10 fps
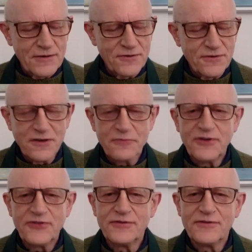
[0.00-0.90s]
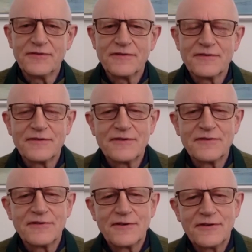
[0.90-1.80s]
During our recent
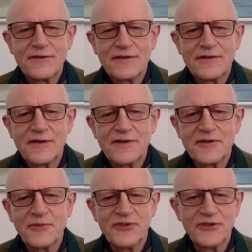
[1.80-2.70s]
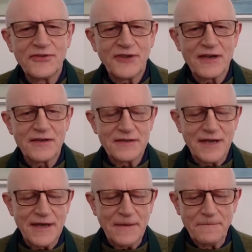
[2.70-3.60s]
Nothing Missing Sangha
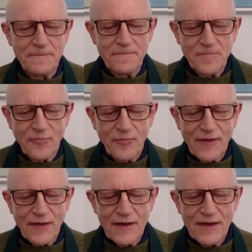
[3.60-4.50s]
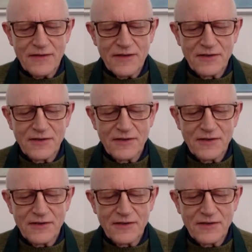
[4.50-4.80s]
Day, I had the